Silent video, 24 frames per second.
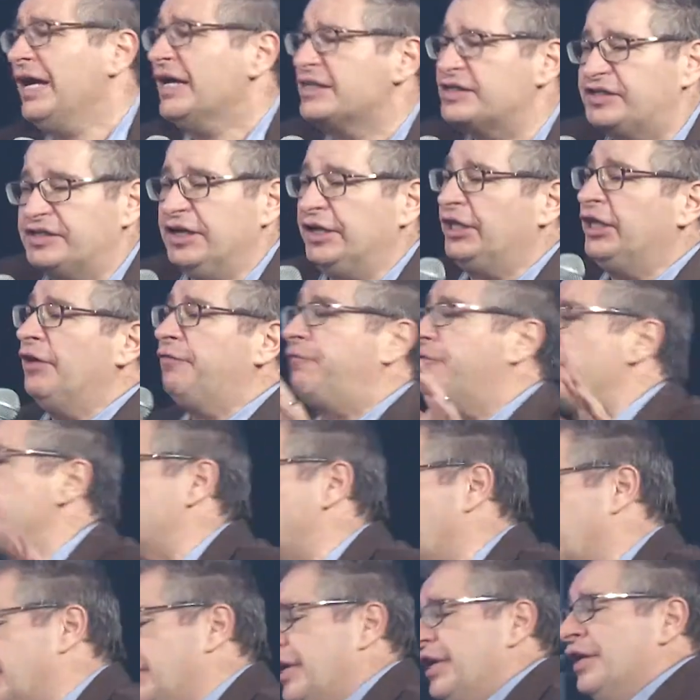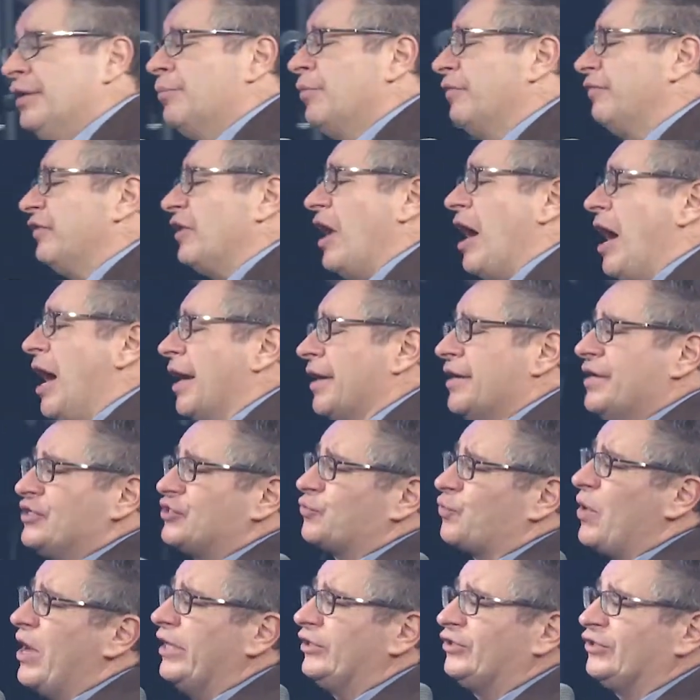seek ye first the kingdom of God and
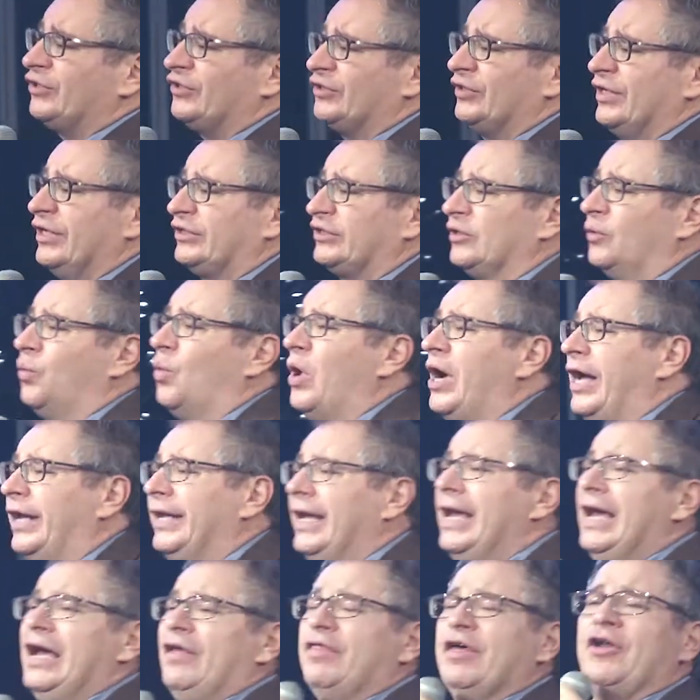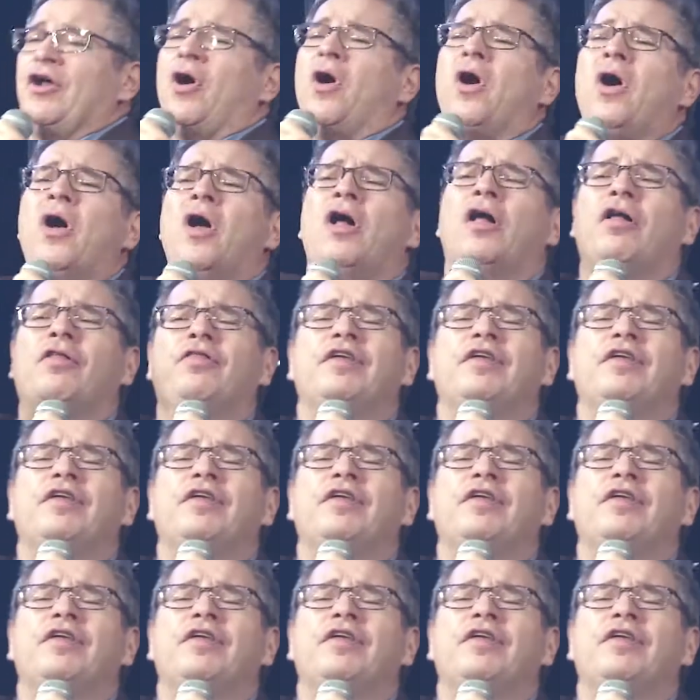his righteousness, and what? Then all